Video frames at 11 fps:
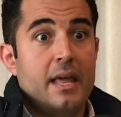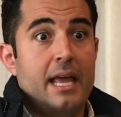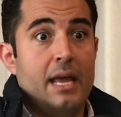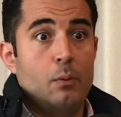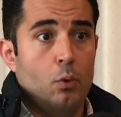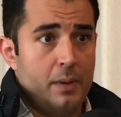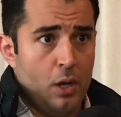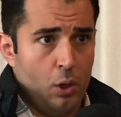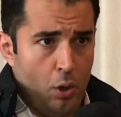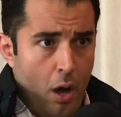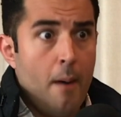it will be a
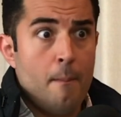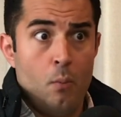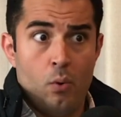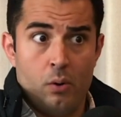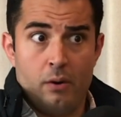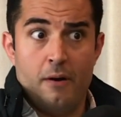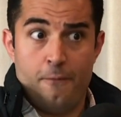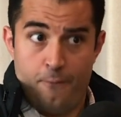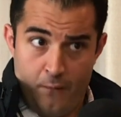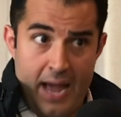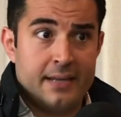lot more
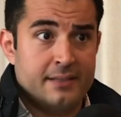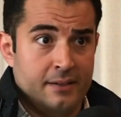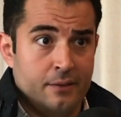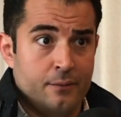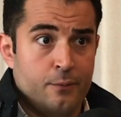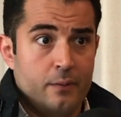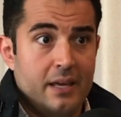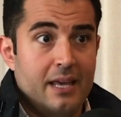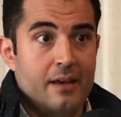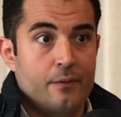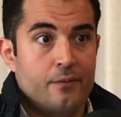effective
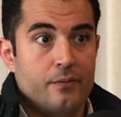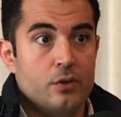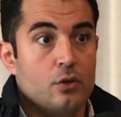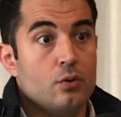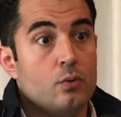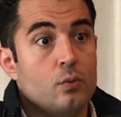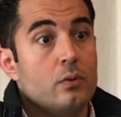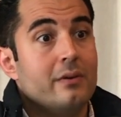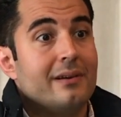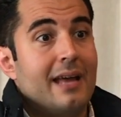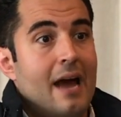if you
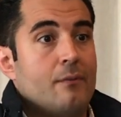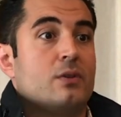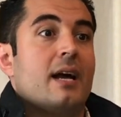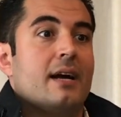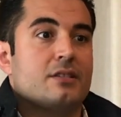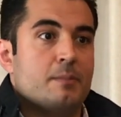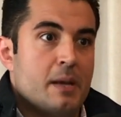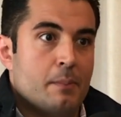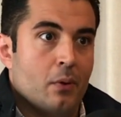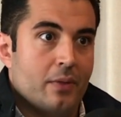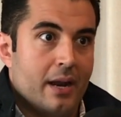advertise to
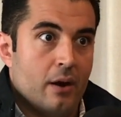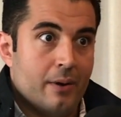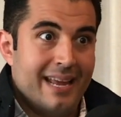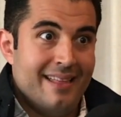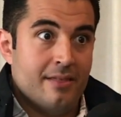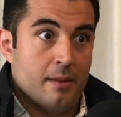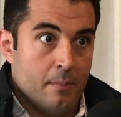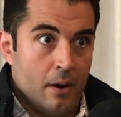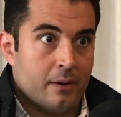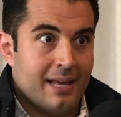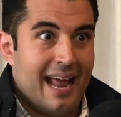people that are in the
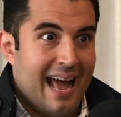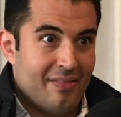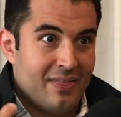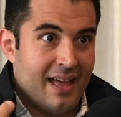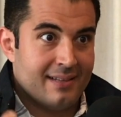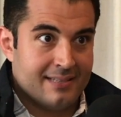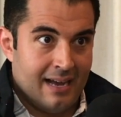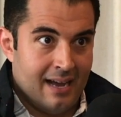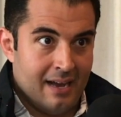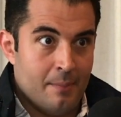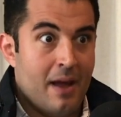market at that
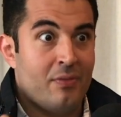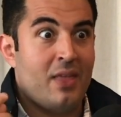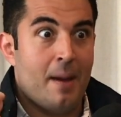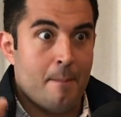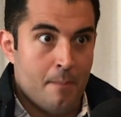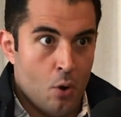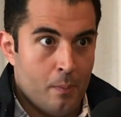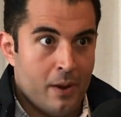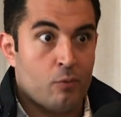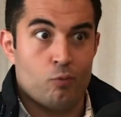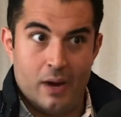time, at that moment,
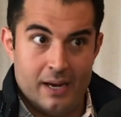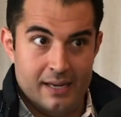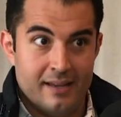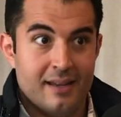ready.